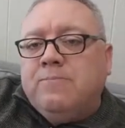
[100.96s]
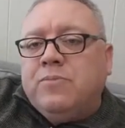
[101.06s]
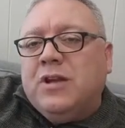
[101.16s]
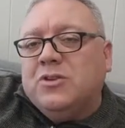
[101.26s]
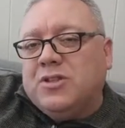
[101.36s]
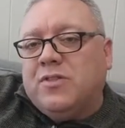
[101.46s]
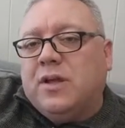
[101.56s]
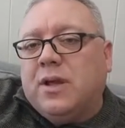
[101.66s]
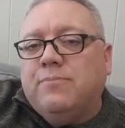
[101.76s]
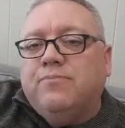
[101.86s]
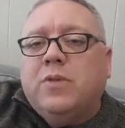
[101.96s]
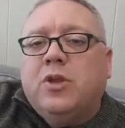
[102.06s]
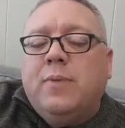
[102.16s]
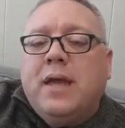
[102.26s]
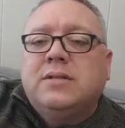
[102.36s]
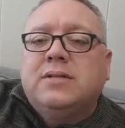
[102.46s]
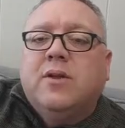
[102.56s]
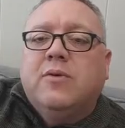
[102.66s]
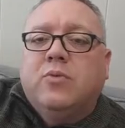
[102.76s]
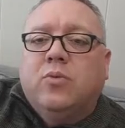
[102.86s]
Here's the thing.
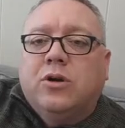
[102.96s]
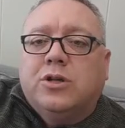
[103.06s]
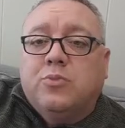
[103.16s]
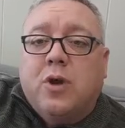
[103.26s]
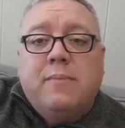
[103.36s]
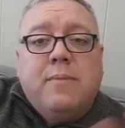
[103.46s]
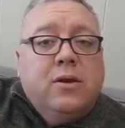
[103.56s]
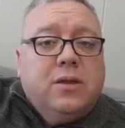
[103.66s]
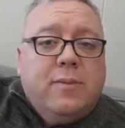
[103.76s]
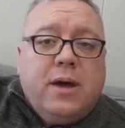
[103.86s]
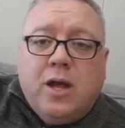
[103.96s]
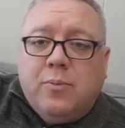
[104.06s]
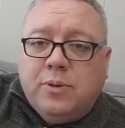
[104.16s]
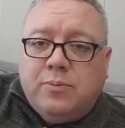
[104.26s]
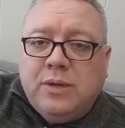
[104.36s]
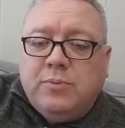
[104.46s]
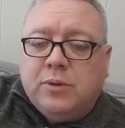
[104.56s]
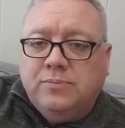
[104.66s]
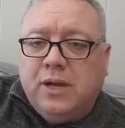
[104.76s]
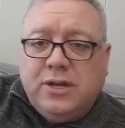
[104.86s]
Humanitarian work is primarily about helping
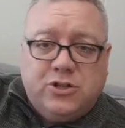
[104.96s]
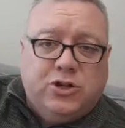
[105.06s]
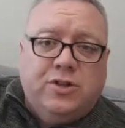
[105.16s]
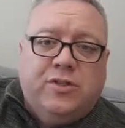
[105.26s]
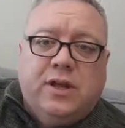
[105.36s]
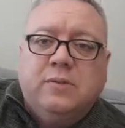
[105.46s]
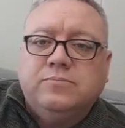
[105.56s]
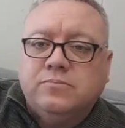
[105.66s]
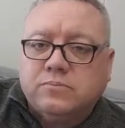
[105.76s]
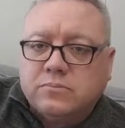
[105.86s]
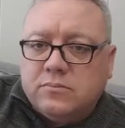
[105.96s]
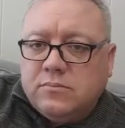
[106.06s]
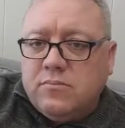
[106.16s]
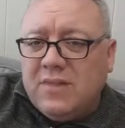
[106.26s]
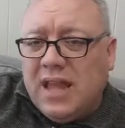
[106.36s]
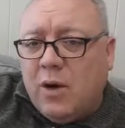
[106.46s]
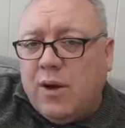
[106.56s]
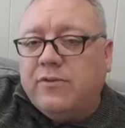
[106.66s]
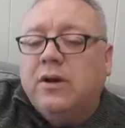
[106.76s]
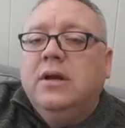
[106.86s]
people, and it's a good thing.
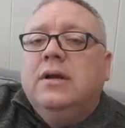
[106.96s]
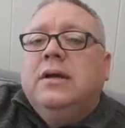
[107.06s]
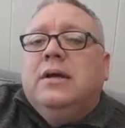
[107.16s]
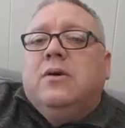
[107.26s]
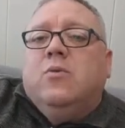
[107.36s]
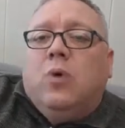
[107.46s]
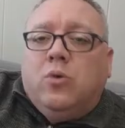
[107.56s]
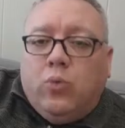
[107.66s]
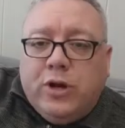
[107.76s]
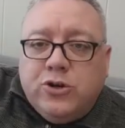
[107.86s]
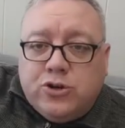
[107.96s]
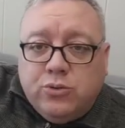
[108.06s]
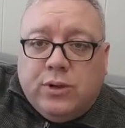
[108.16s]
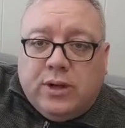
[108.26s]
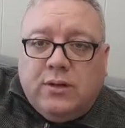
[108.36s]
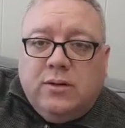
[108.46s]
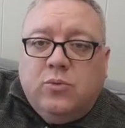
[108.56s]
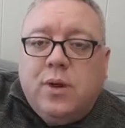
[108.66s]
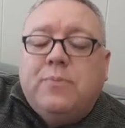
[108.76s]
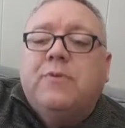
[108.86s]
However, what we're doing,
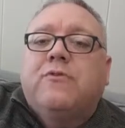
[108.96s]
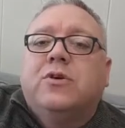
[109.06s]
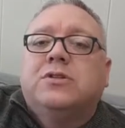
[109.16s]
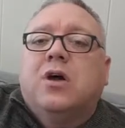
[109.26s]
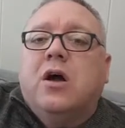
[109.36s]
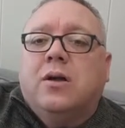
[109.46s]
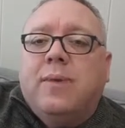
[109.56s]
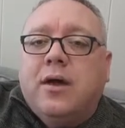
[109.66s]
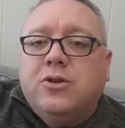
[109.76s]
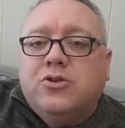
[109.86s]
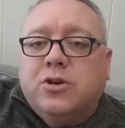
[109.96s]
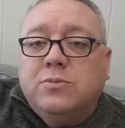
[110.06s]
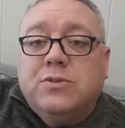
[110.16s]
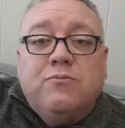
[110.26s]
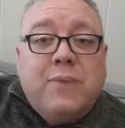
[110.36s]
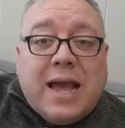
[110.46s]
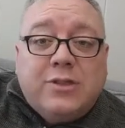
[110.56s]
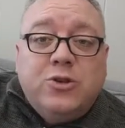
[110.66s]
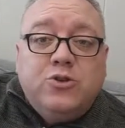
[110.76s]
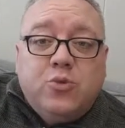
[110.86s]
we prefer to talk about in terms of
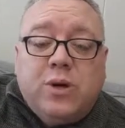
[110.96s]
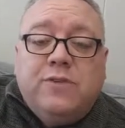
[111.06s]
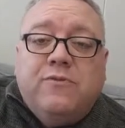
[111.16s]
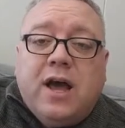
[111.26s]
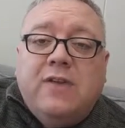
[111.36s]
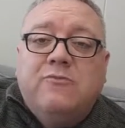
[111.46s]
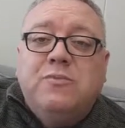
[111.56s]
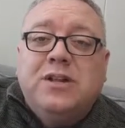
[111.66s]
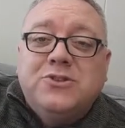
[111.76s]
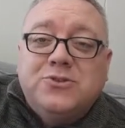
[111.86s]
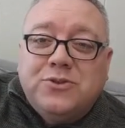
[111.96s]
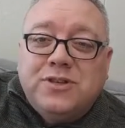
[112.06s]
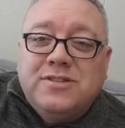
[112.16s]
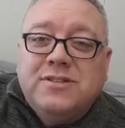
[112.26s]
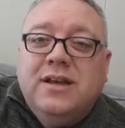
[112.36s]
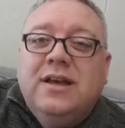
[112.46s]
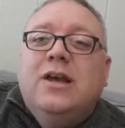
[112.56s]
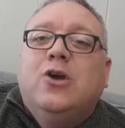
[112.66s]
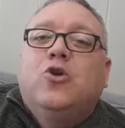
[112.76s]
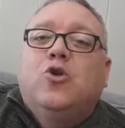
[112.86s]
Matthew 25 ministries,
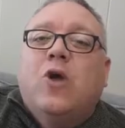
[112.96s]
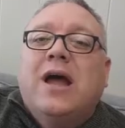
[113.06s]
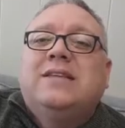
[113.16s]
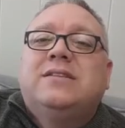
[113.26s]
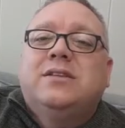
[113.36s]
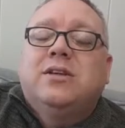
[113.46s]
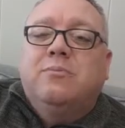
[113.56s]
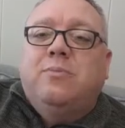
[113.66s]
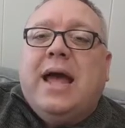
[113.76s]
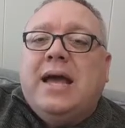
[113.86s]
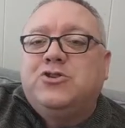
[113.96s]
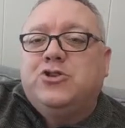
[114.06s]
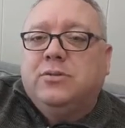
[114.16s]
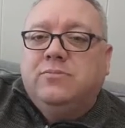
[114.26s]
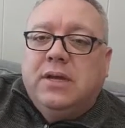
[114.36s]
Christ compassion.